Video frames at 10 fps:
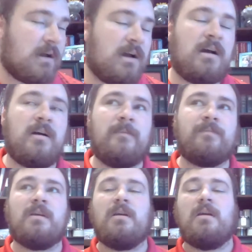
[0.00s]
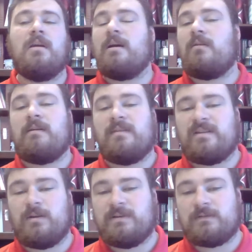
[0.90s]
I don't have the
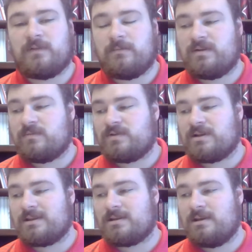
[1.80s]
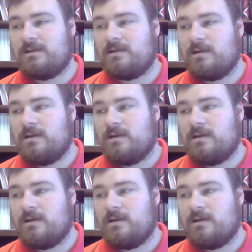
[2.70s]
syllabus in front of me, so I'm just trying to think.